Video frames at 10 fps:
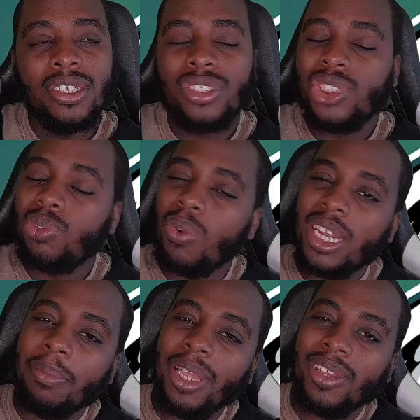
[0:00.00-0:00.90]
$20
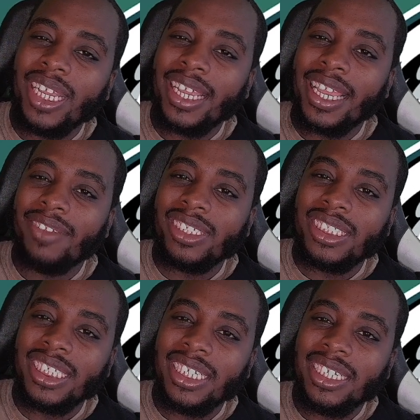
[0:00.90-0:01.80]
million
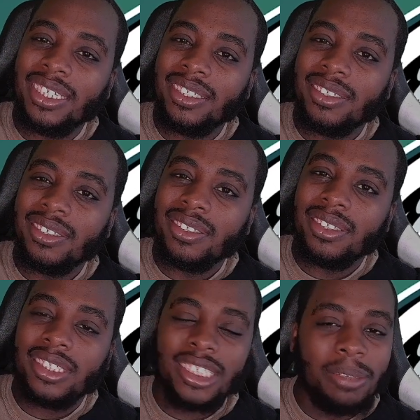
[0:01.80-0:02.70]
guaranteed,
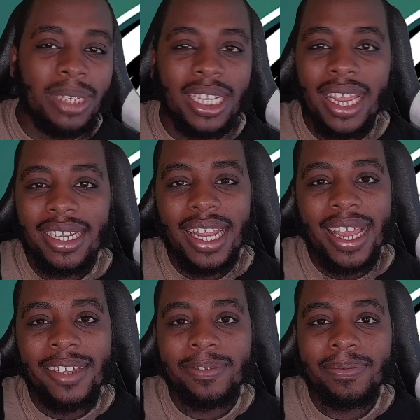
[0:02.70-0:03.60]
something like that.